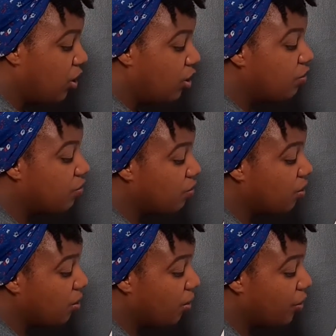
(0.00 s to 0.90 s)

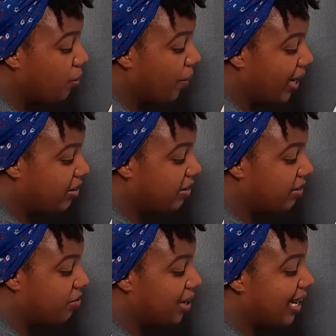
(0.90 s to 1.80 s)
So you
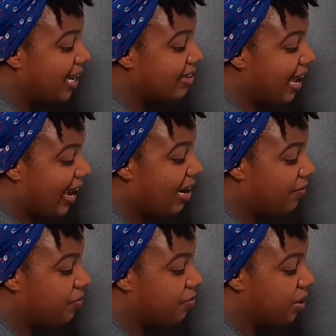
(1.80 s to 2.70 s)
might realize I
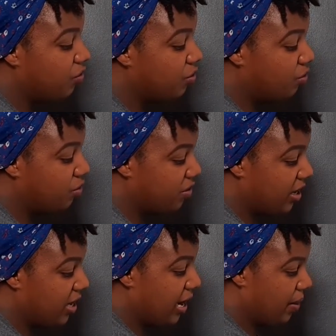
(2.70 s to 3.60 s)
have 3 to-dos
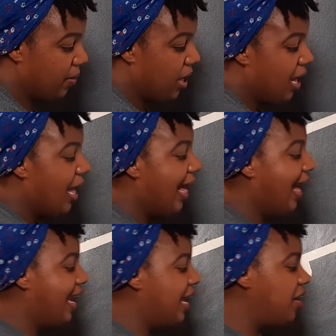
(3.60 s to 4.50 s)
here.
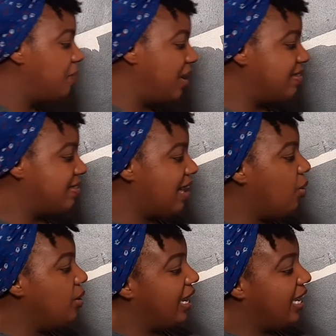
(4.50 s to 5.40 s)
And it might
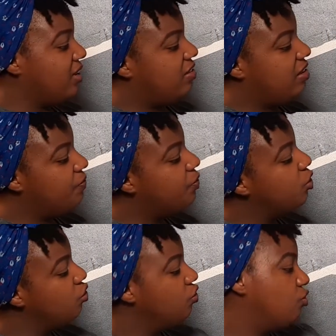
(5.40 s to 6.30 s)
sound easy for
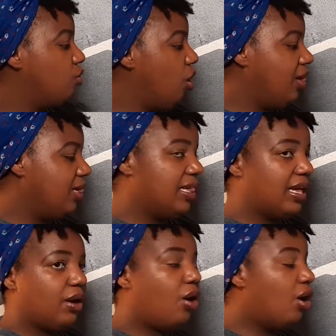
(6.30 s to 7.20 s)
you to do all
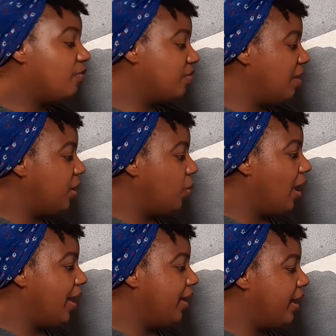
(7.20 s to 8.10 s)
of them in
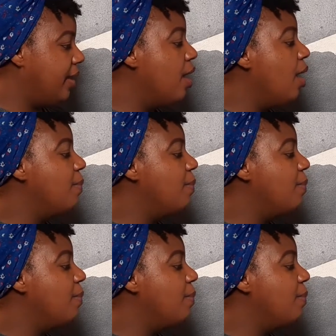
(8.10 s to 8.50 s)
one day.